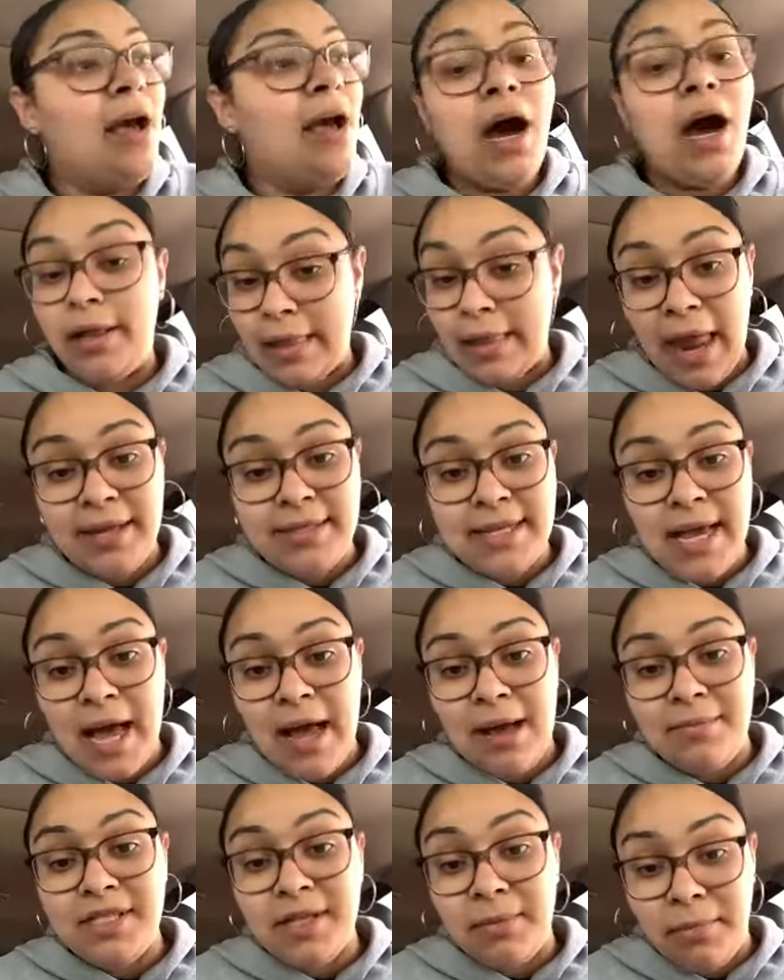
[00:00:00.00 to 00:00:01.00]
a lot of
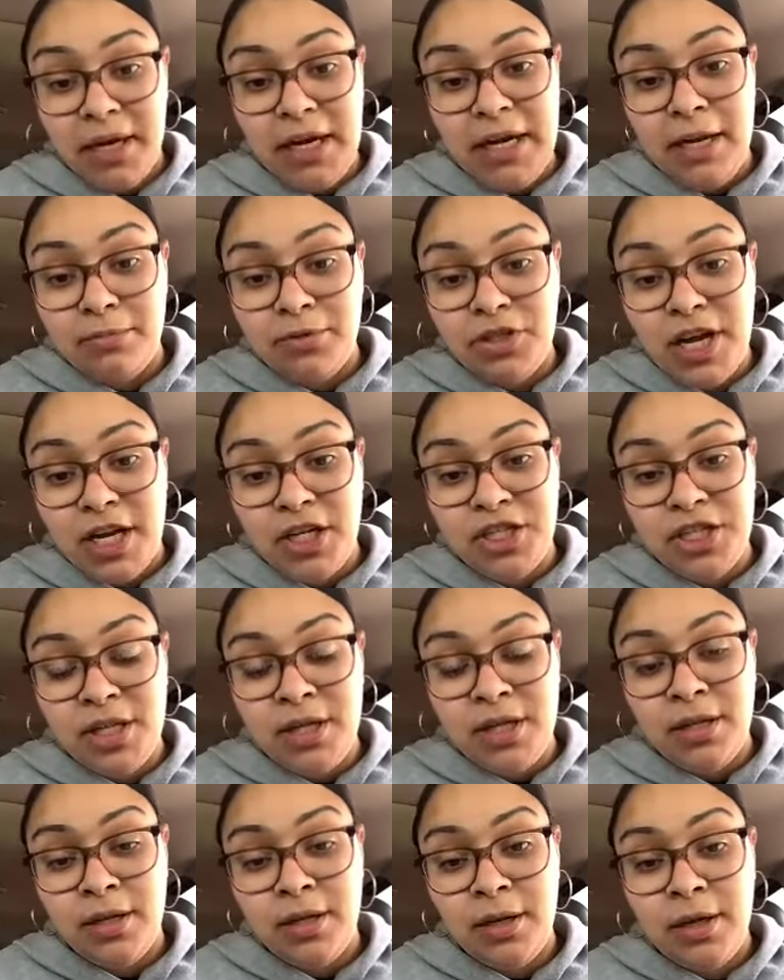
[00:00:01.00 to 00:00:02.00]
times the money
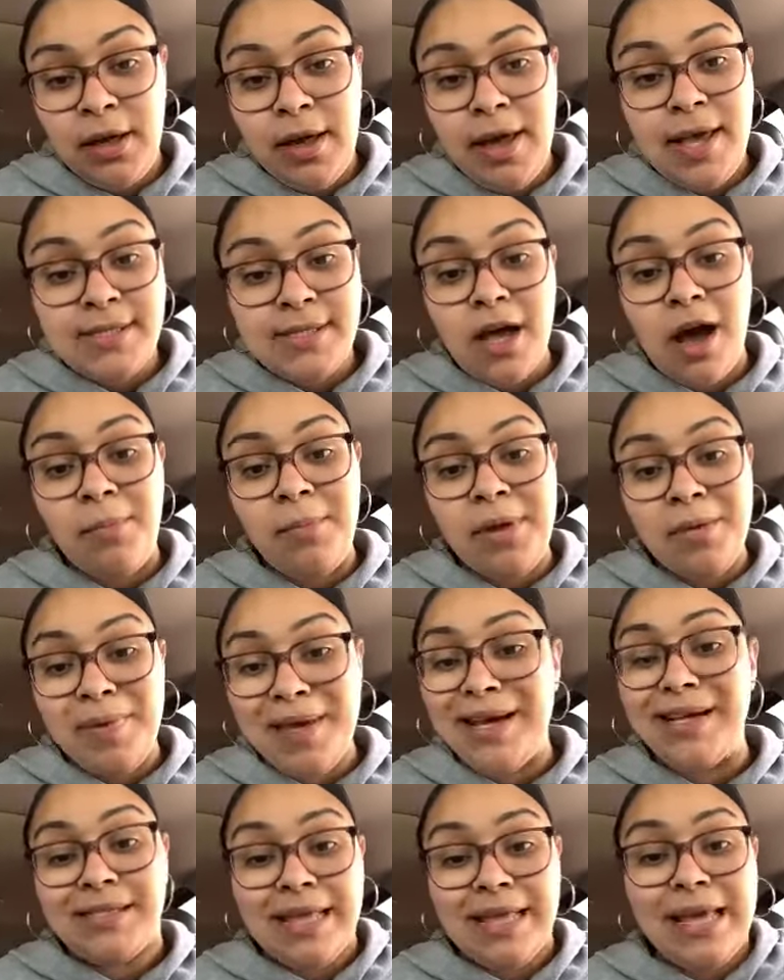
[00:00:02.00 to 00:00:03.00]
objection is coming
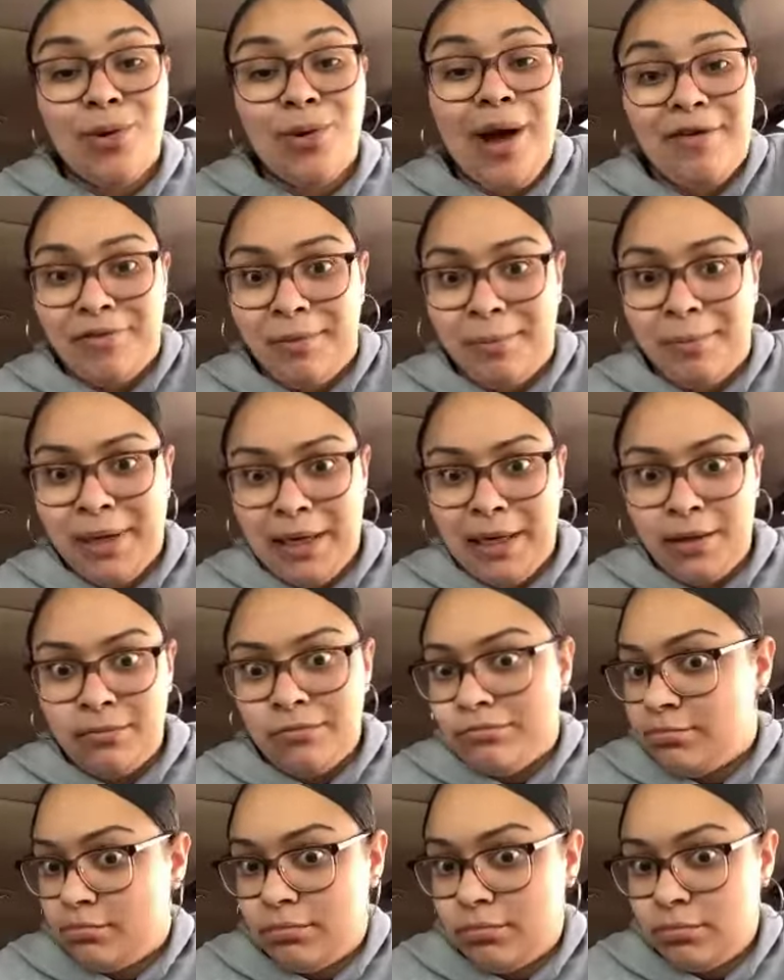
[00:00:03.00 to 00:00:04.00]
because they don't have the money.
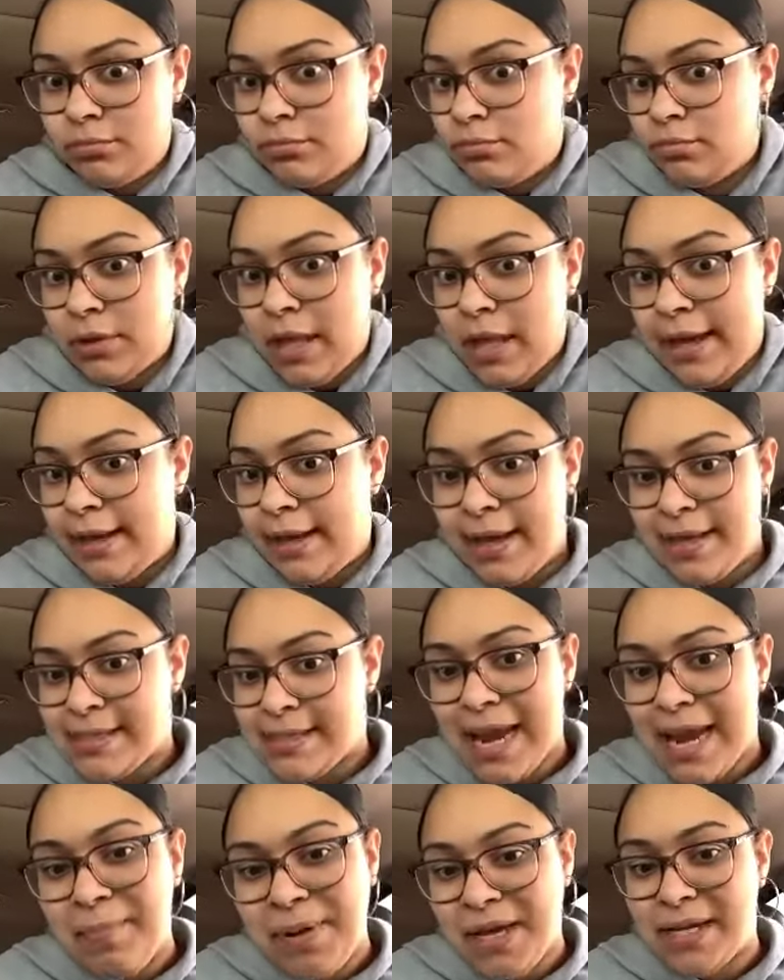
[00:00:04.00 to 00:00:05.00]
Like it's
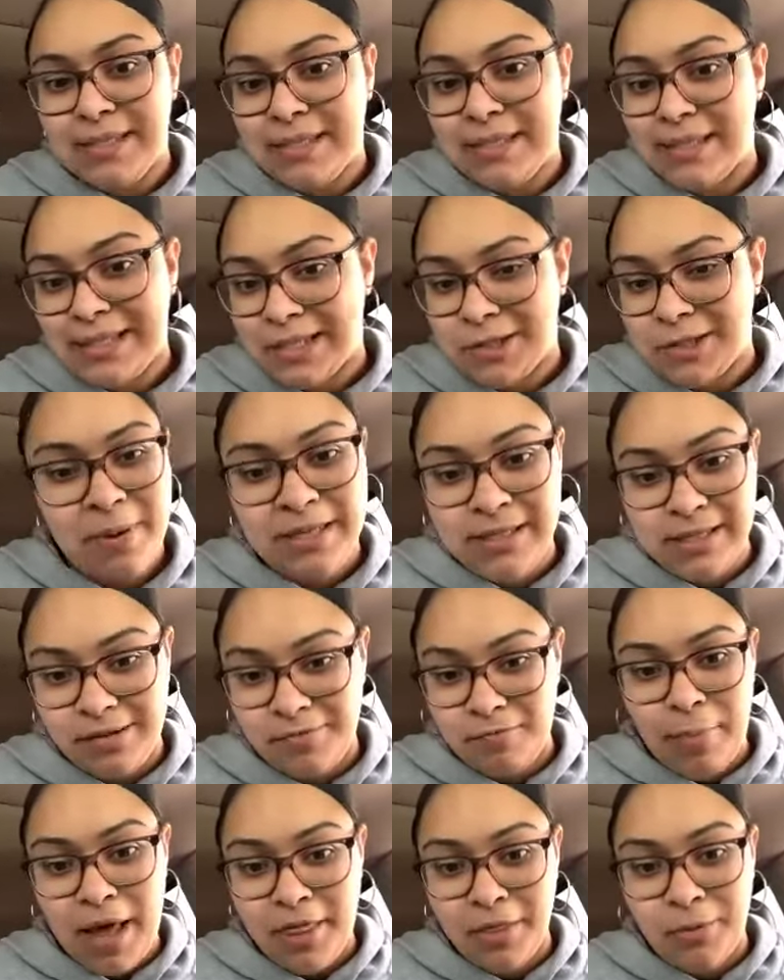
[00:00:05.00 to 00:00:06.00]
not because it's expensive,
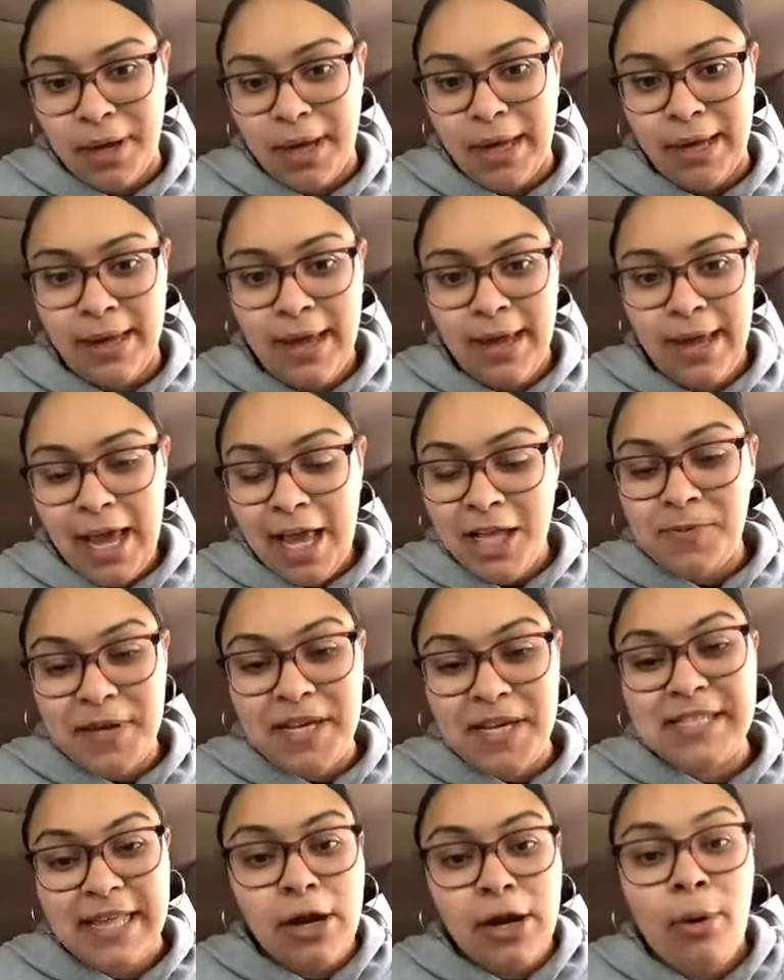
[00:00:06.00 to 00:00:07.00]
by the way. It's
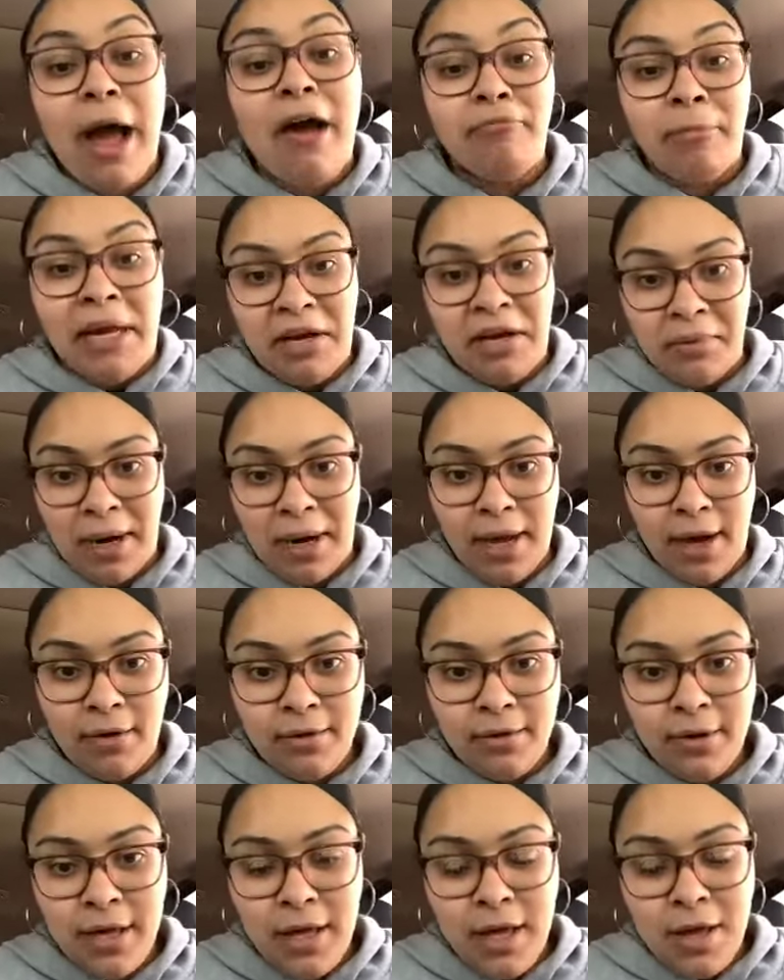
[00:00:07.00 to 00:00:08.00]
because they don't have money right now.
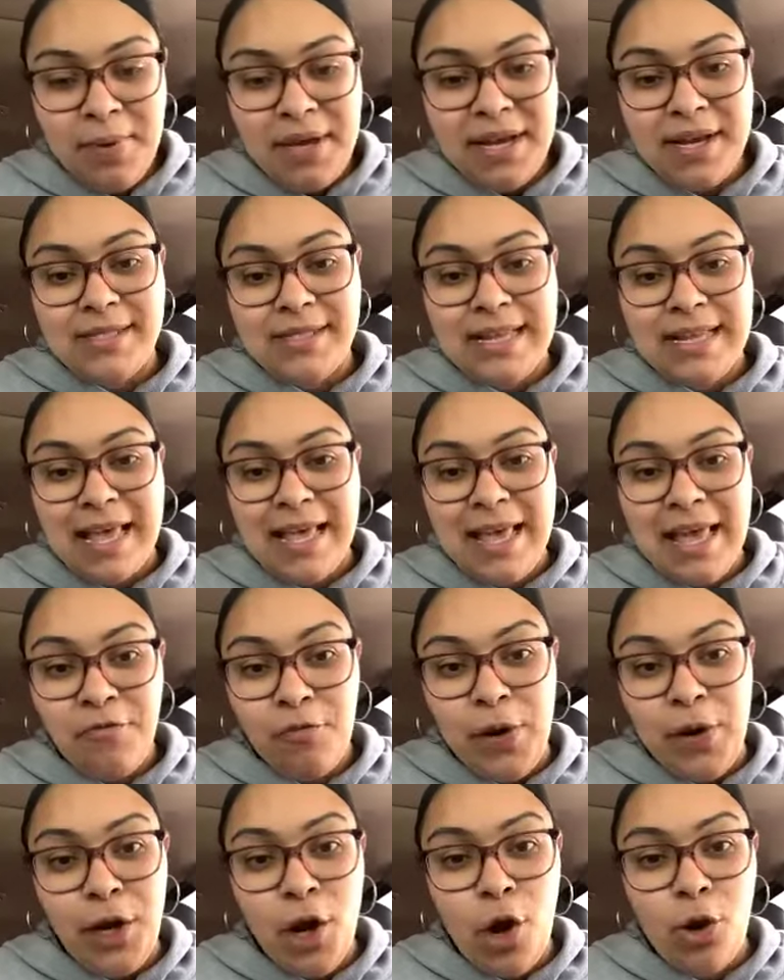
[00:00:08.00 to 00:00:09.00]
Because if
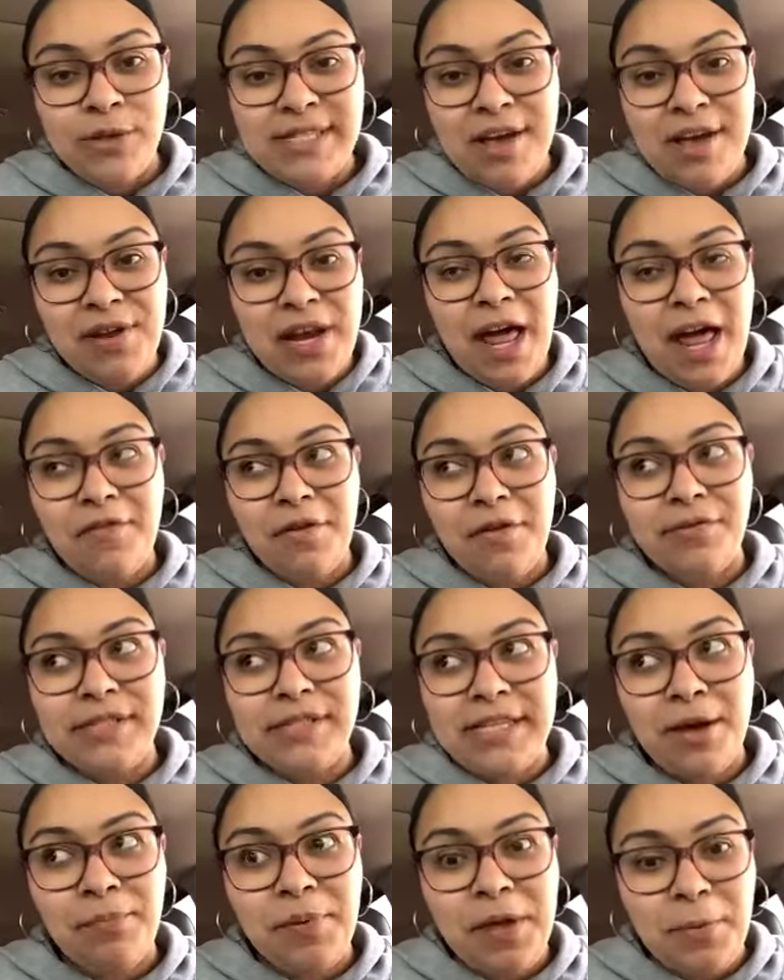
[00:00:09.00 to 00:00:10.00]
we know seven out of every
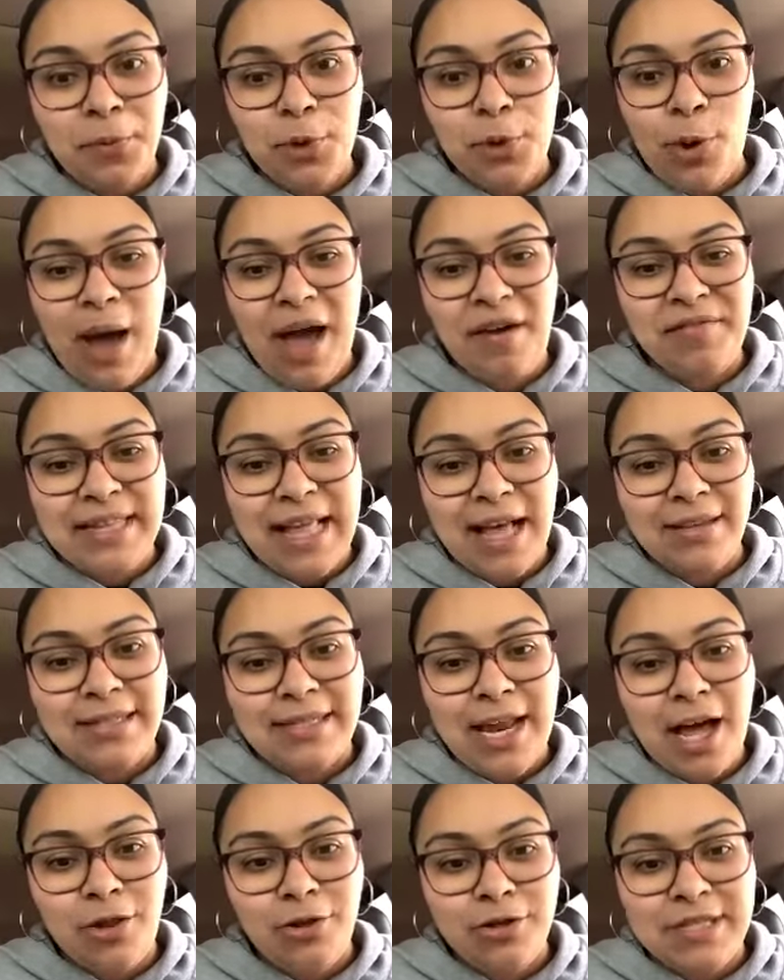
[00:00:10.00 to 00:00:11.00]
10 people don't have a thousand
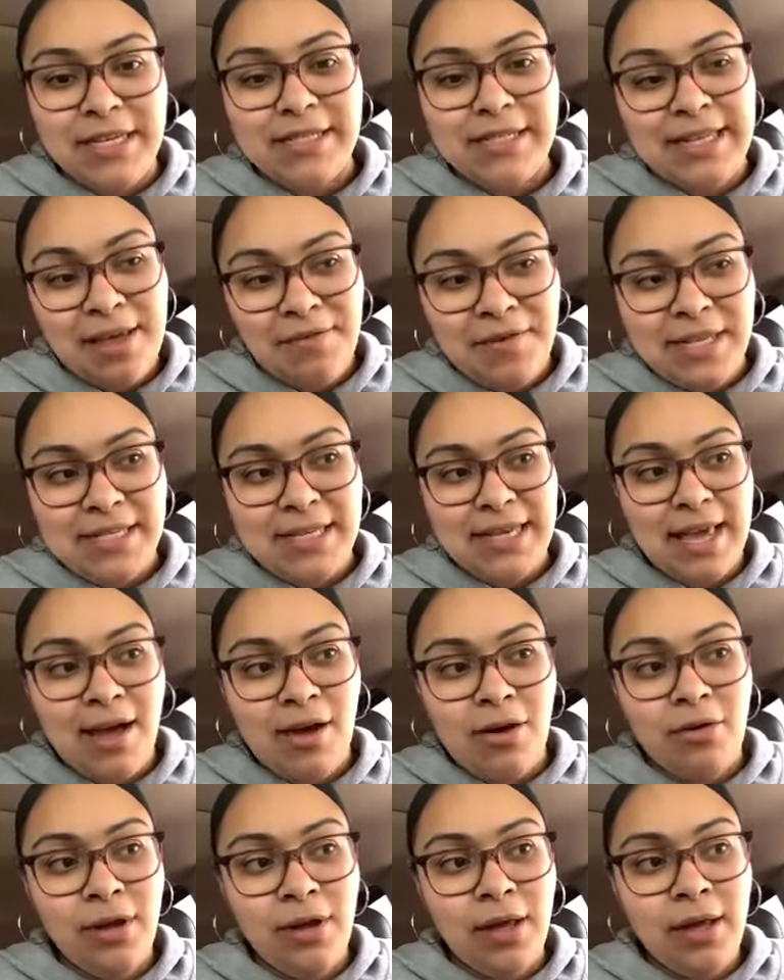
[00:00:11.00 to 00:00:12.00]
dollars in a savings
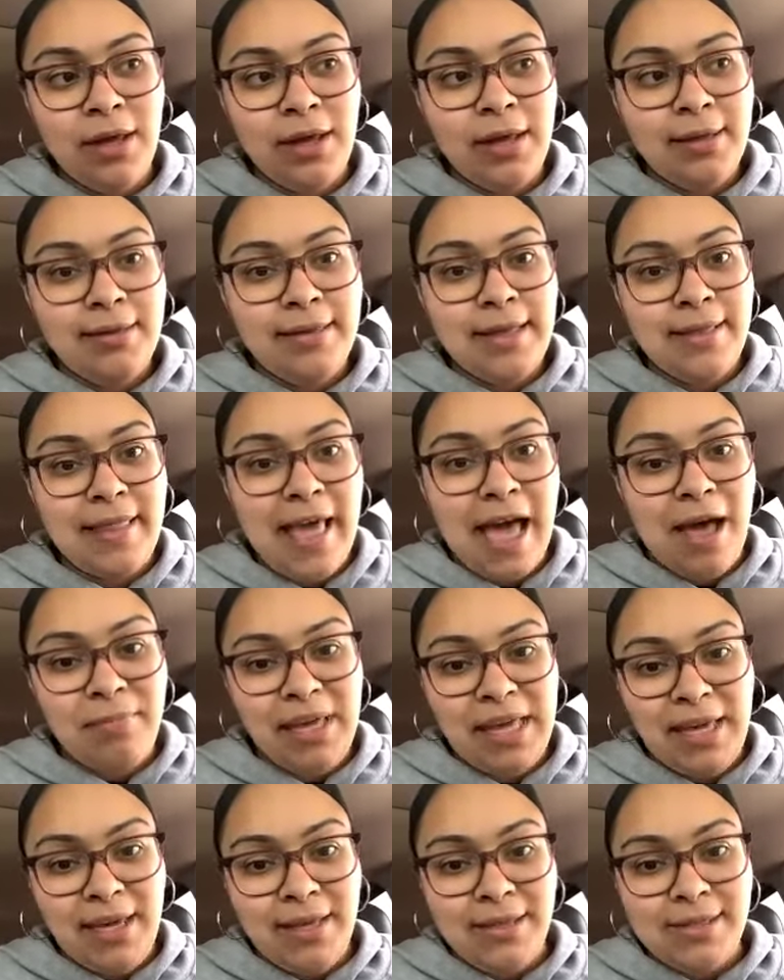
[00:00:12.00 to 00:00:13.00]
account, then that
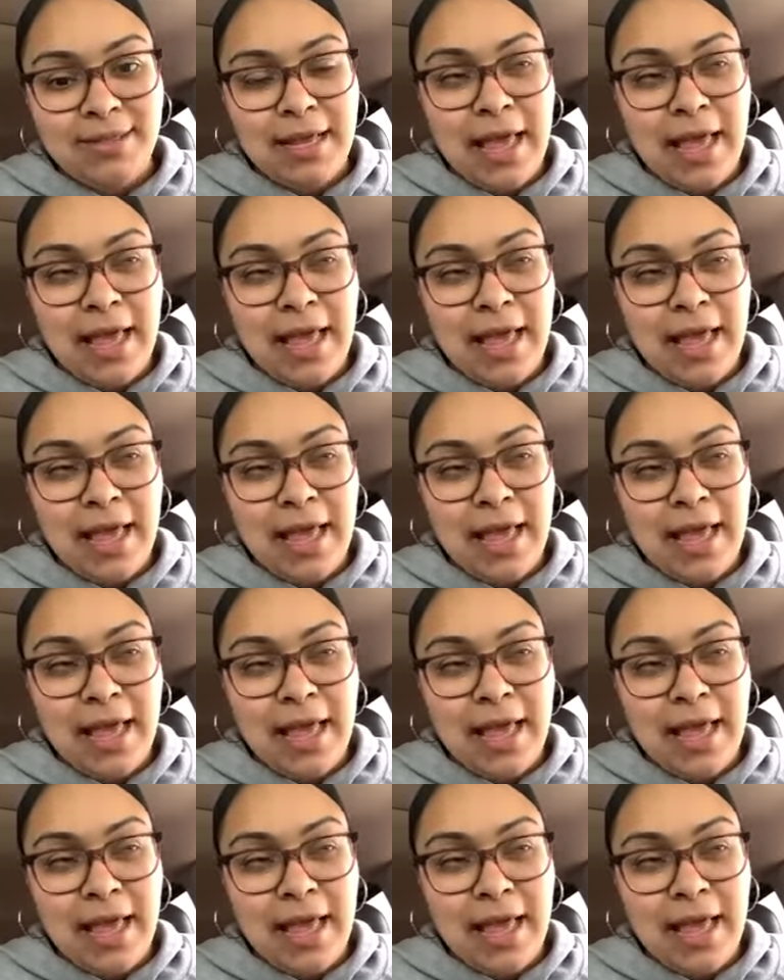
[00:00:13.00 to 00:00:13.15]
means